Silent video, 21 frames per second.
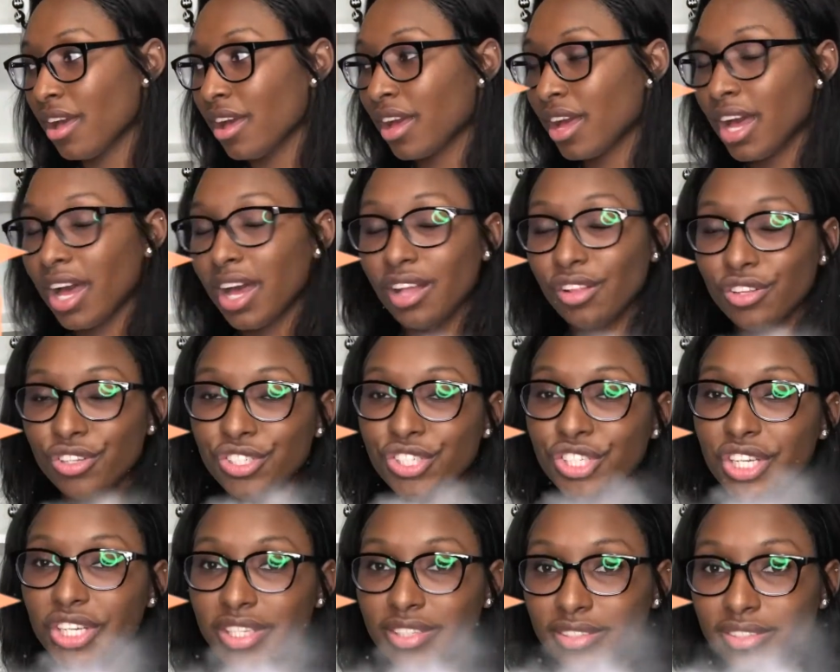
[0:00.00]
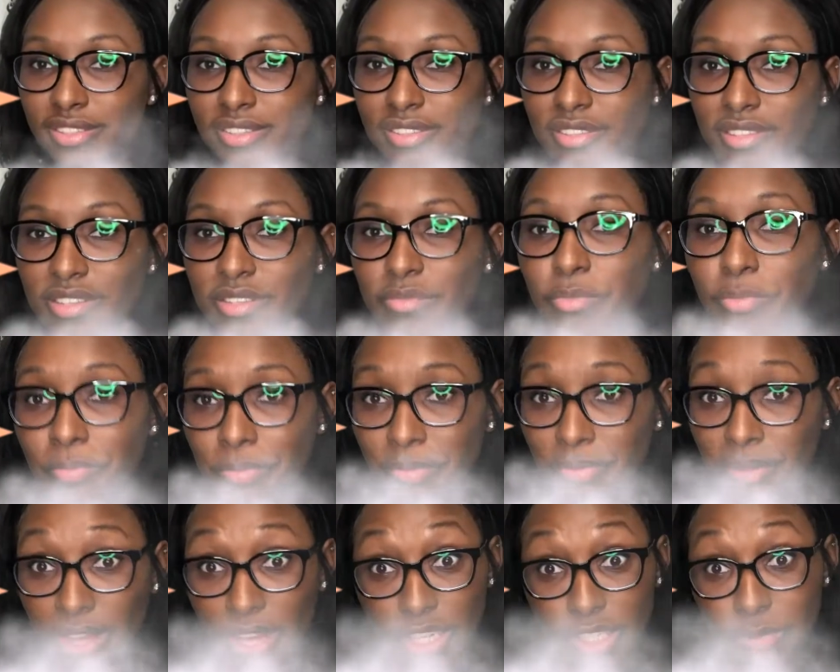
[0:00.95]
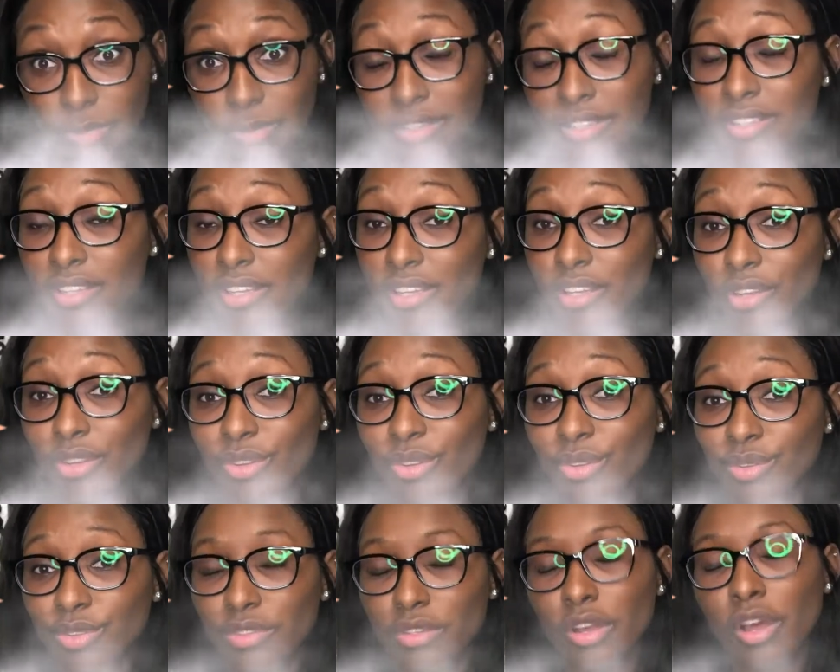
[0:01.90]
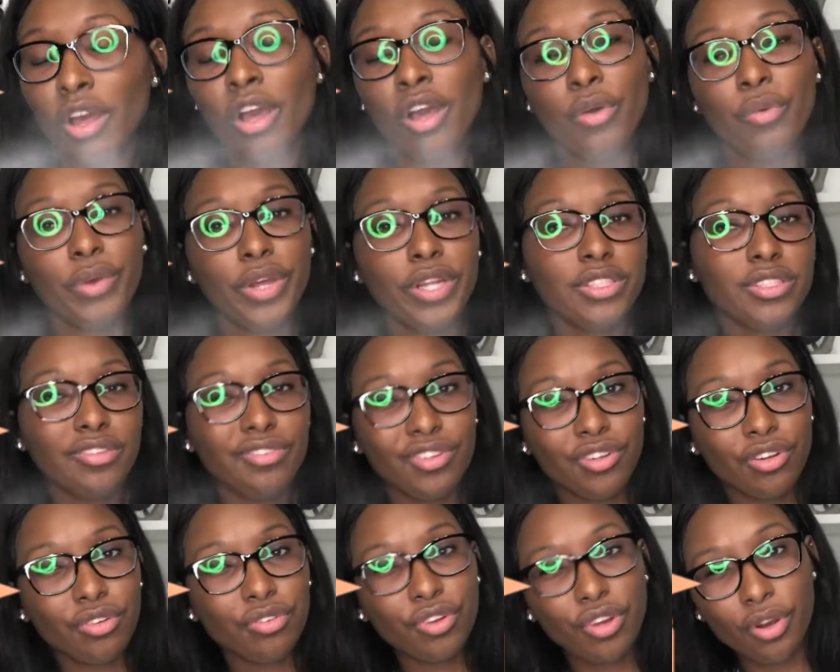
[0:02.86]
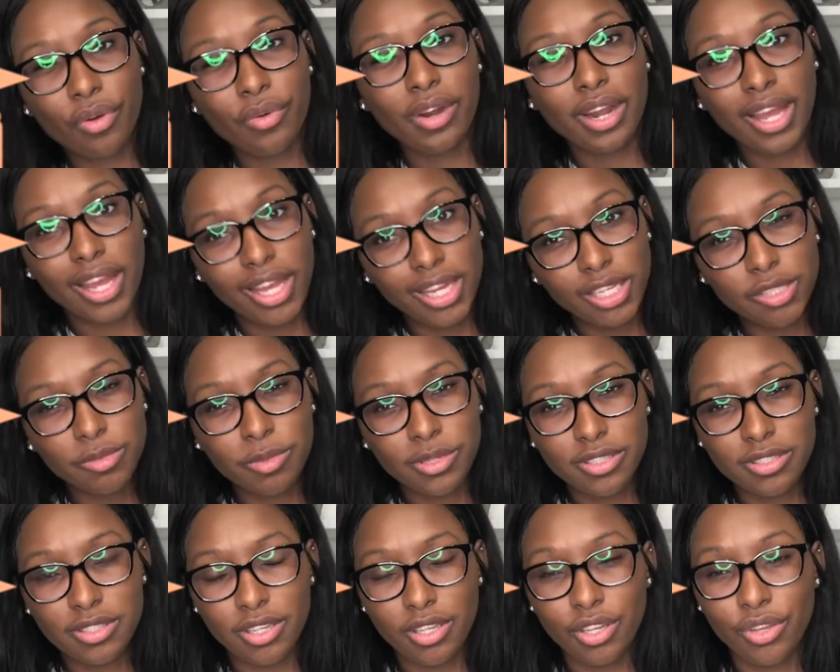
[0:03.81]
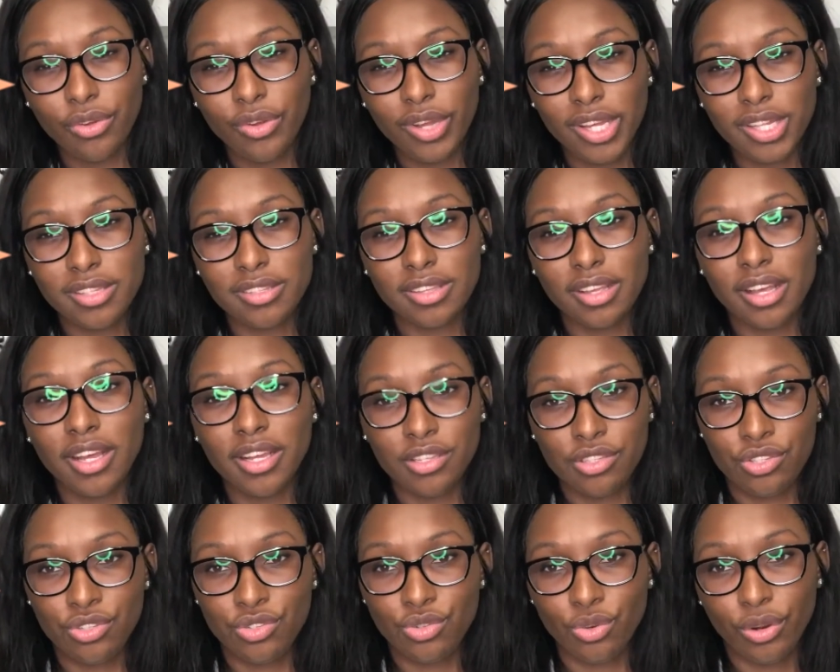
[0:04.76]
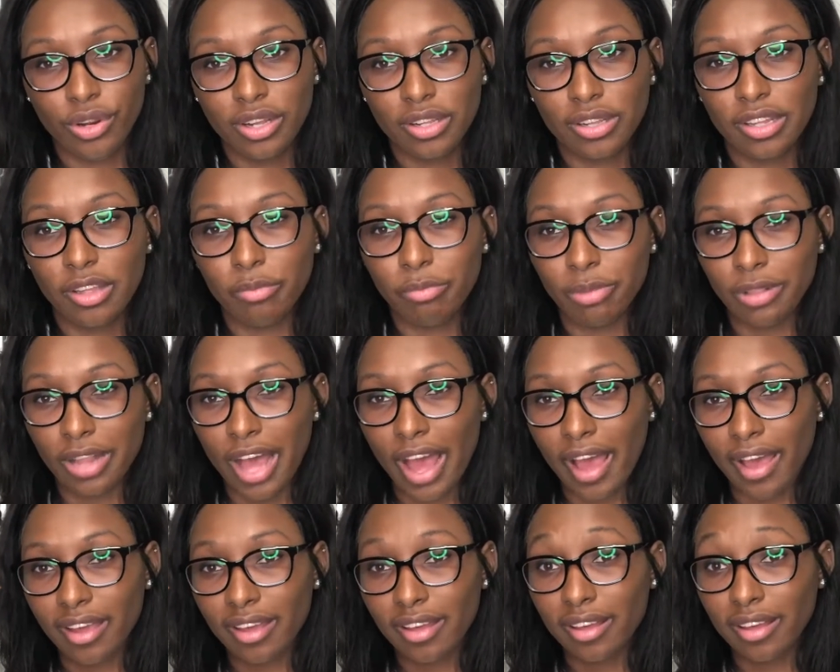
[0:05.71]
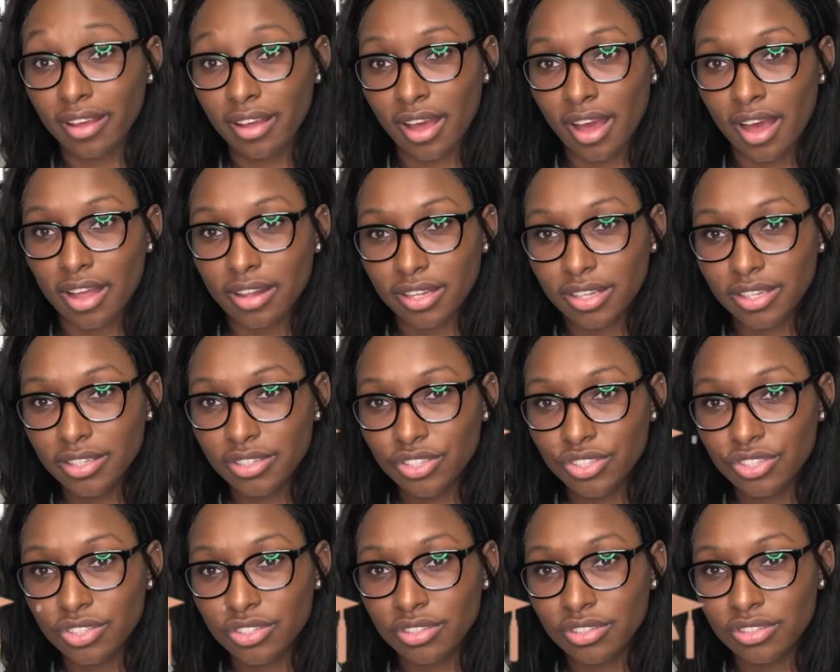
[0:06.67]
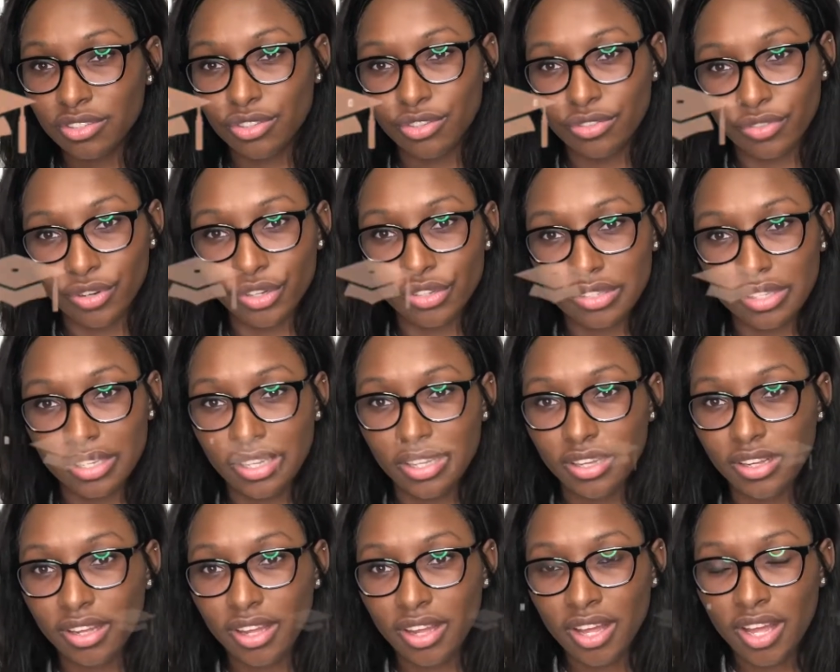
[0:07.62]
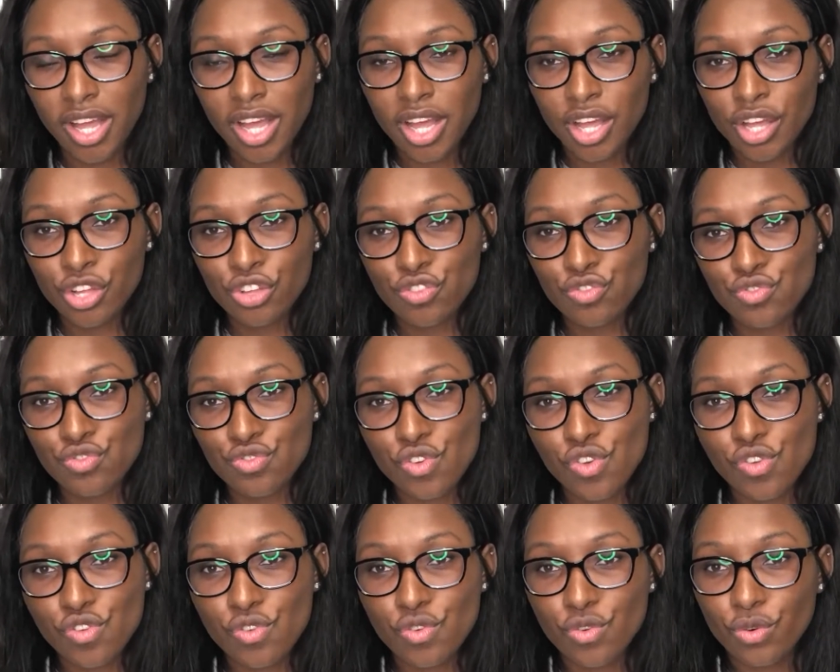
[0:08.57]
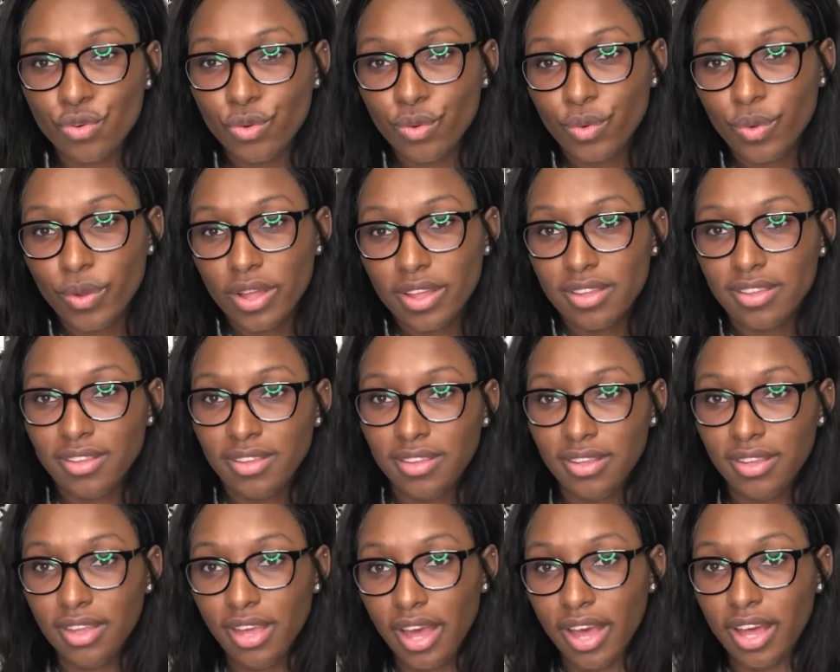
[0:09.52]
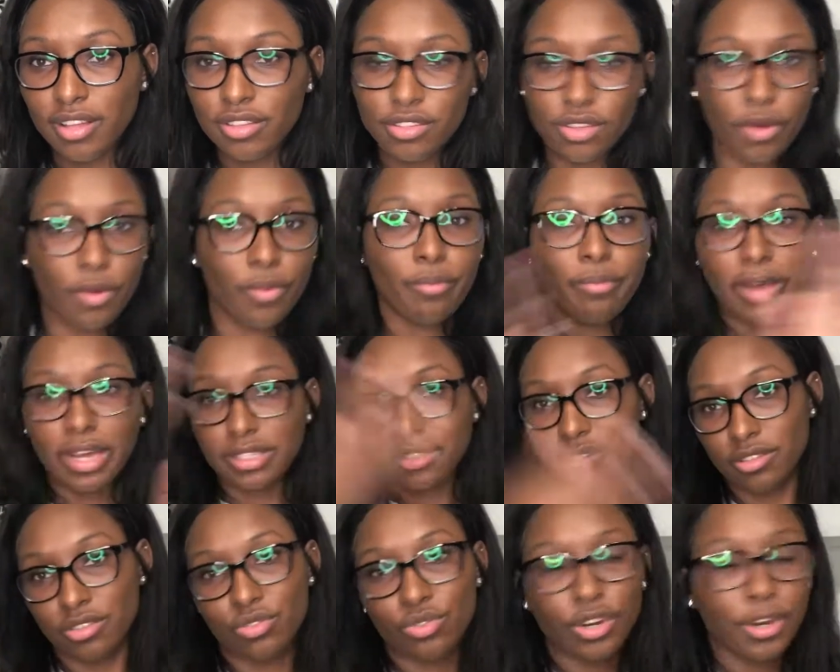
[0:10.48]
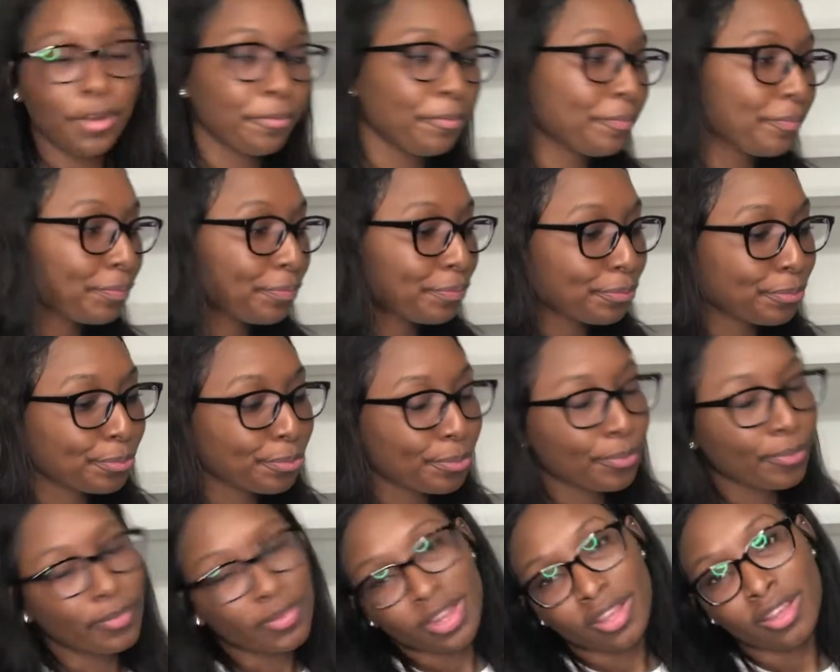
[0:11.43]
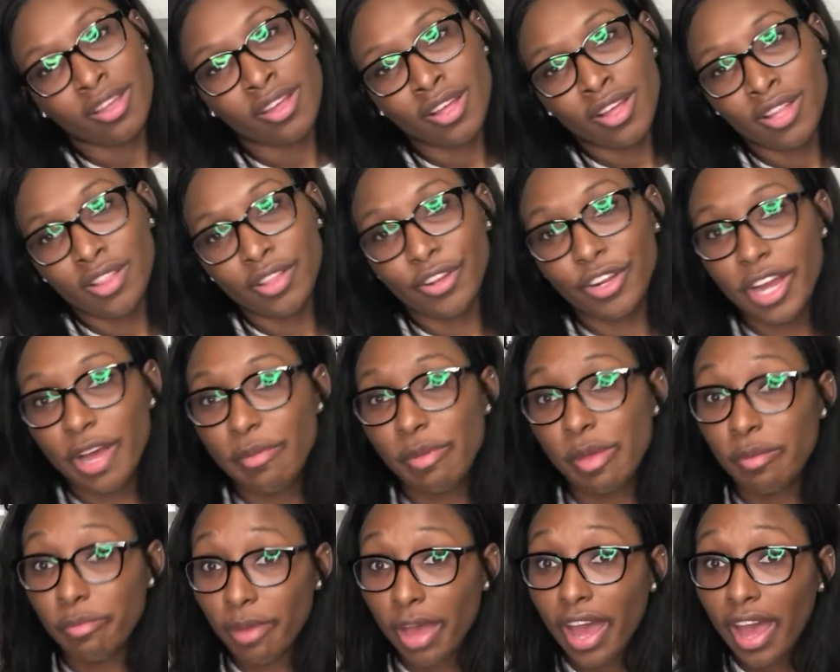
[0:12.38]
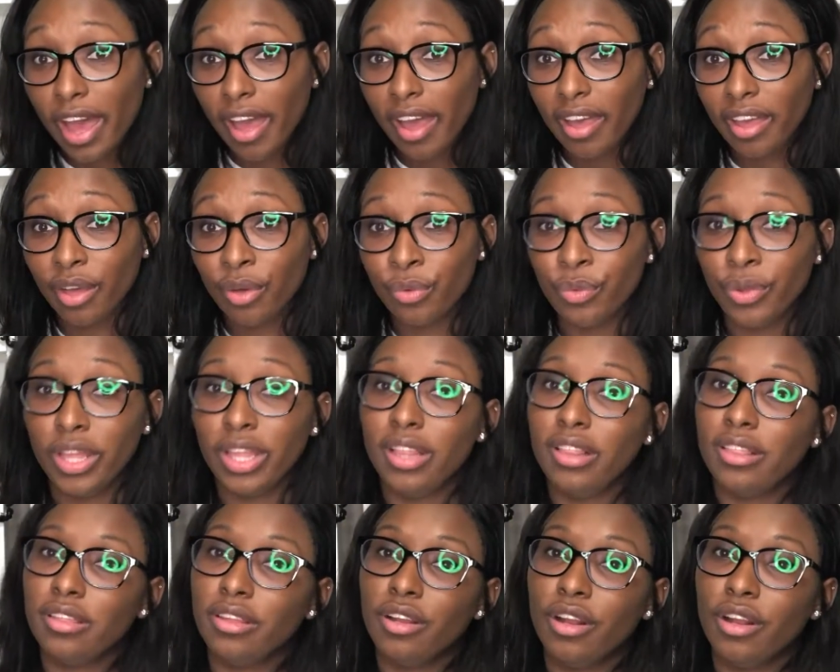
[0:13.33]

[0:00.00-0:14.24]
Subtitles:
colleges, these HBCUs, which, if you don't know what an HBCU, it's a historically black college, university. So yeah, so back to the story. They're coming back with,